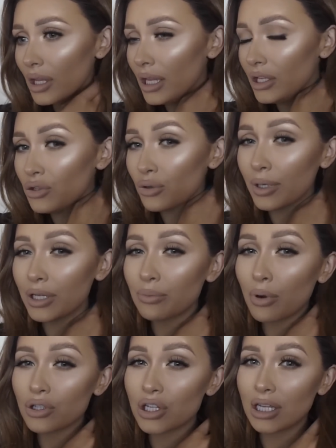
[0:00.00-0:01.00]
enjoyed
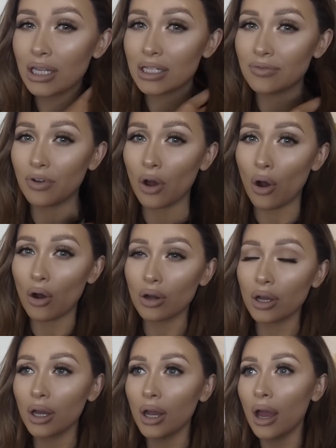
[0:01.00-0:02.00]
watching this
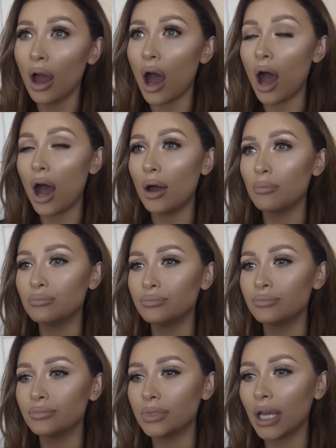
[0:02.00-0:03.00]
vlog,
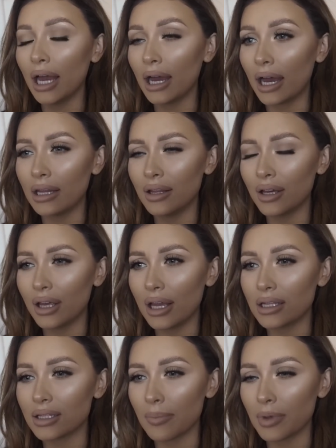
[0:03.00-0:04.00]
yeah, and that
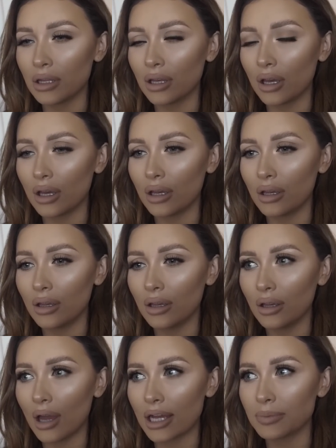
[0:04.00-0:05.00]
it's something that
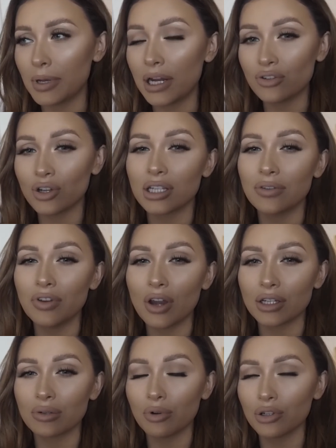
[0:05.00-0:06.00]
has been interesting for you
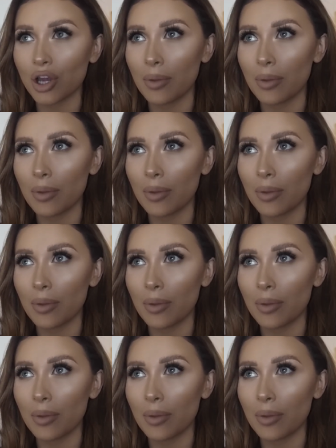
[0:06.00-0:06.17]
guys to watch.